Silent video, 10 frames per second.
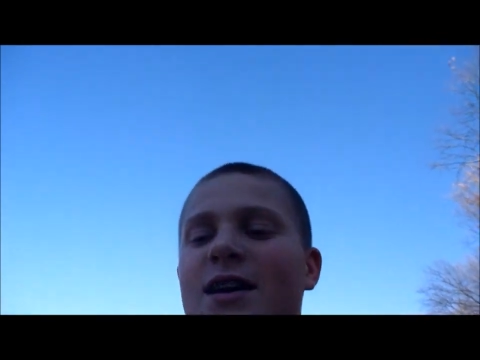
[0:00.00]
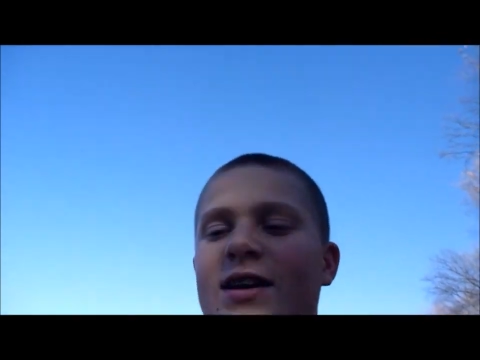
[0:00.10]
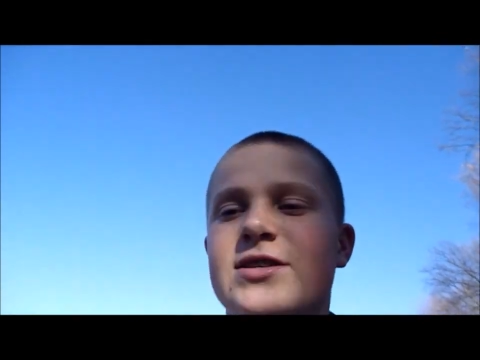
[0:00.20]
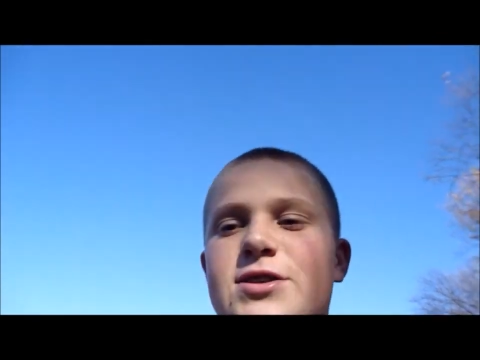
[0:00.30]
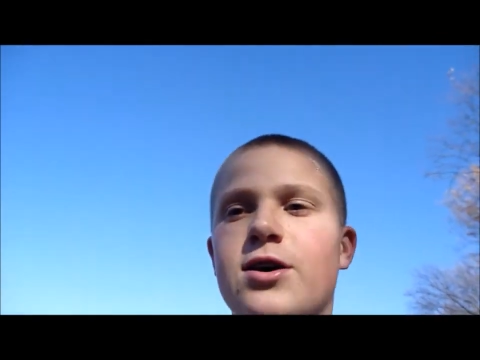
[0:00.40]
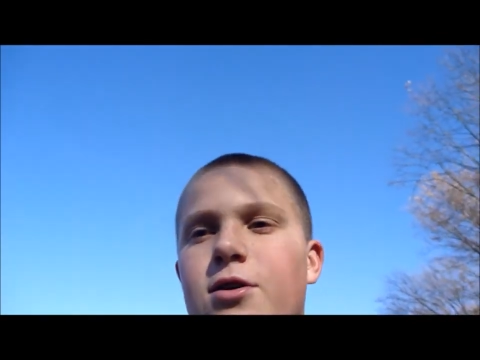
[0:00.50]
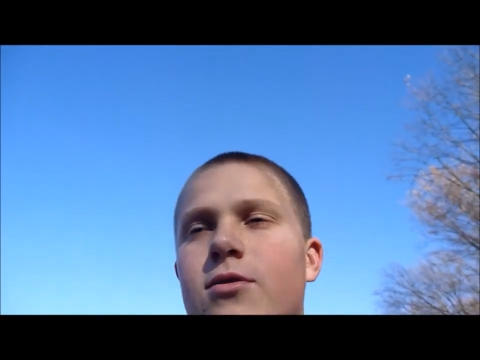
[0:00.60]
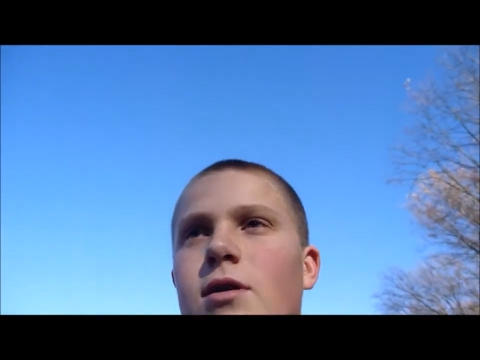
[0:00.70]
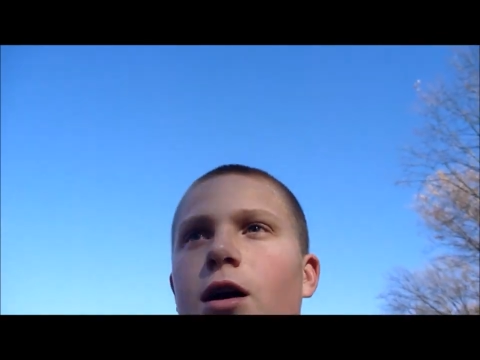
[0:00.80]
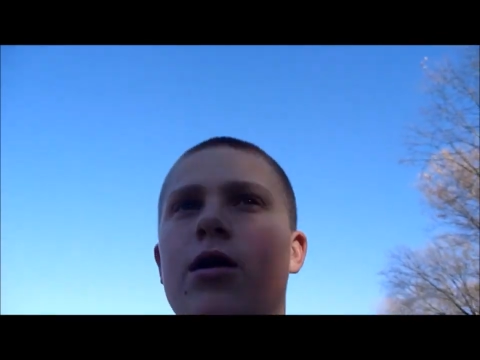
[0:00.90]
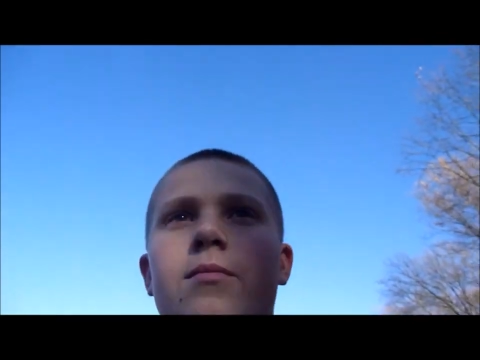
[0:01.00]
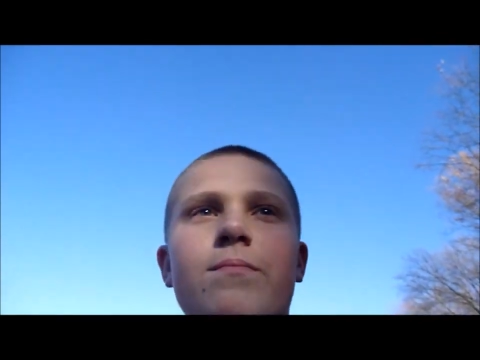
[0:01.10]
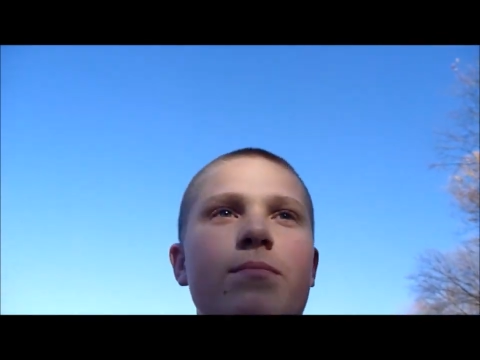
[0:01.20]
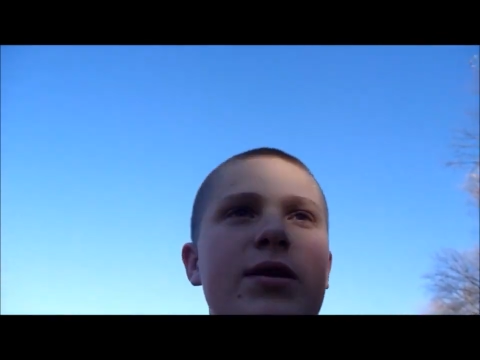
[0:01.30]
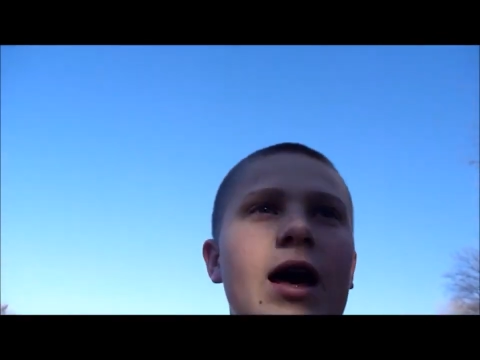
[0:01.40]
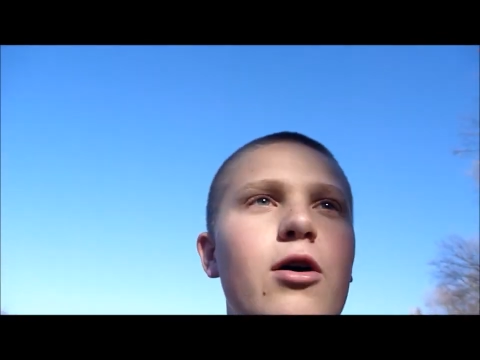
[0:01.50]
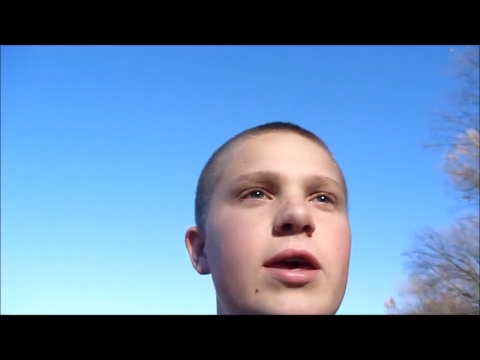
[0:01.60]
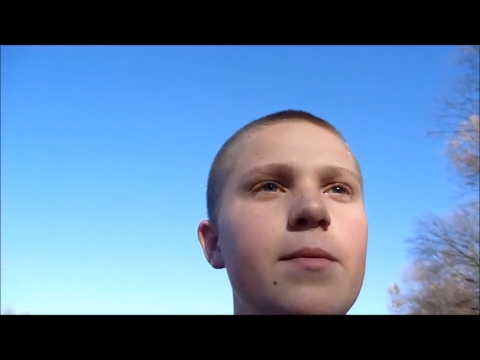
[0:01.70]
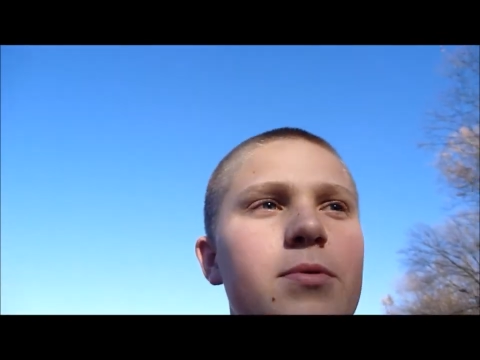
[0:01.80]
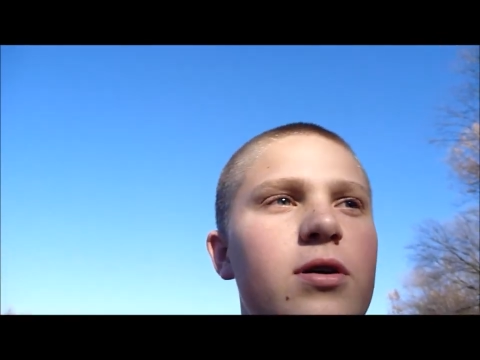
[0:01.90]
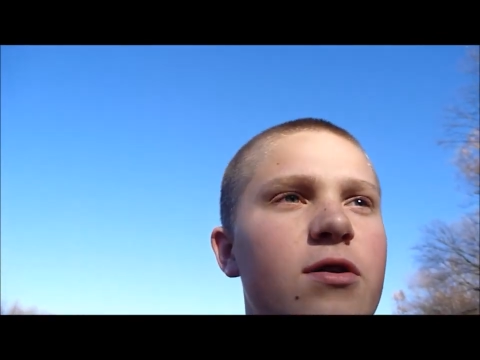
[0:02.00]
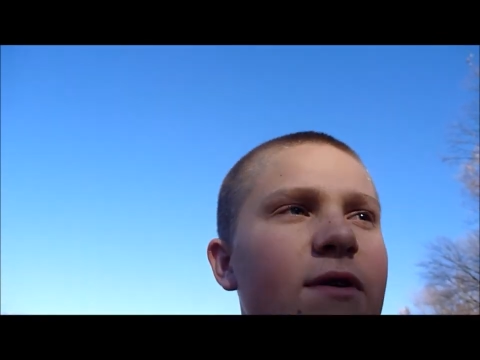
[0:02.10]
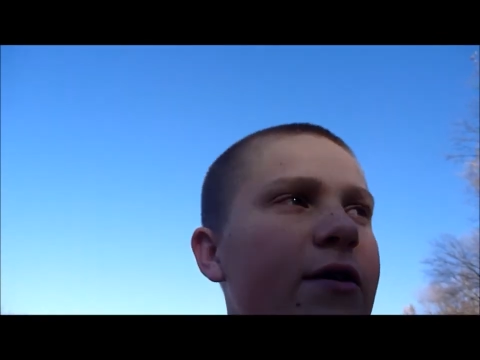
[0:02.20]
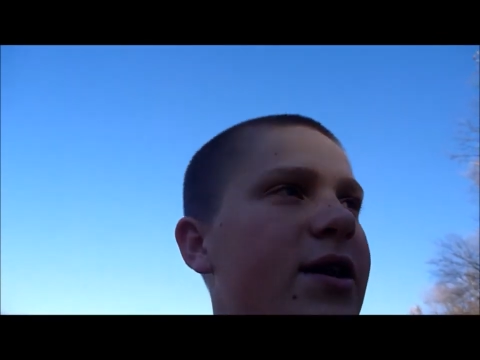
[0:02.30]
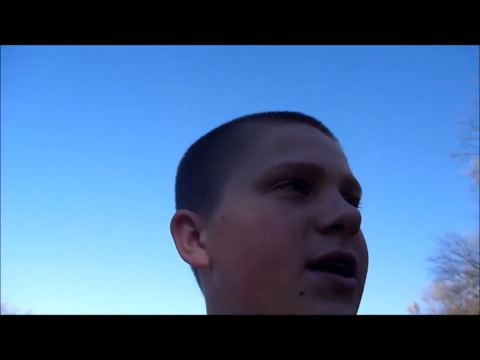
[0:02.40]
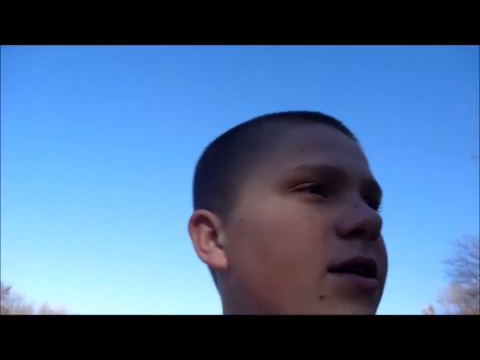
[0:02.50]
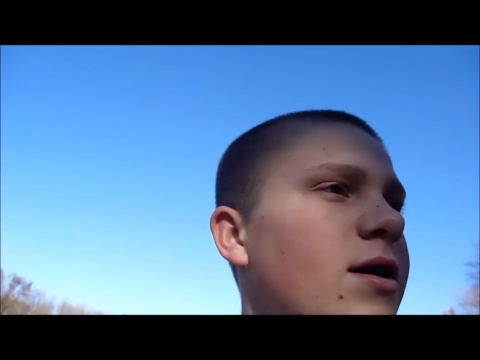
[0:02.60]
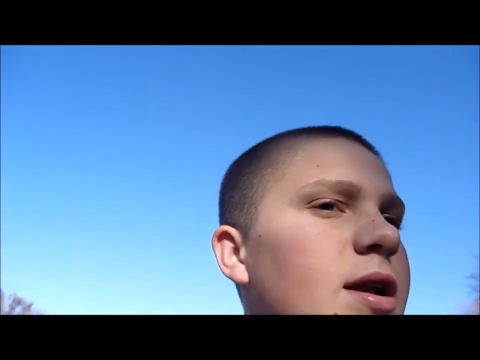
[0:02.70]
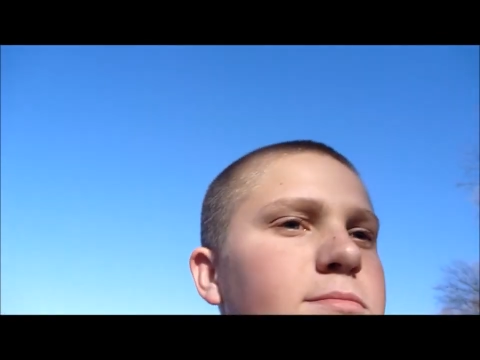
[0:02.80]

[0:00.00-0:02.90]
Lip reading: So I'll keep looking around here, and I'm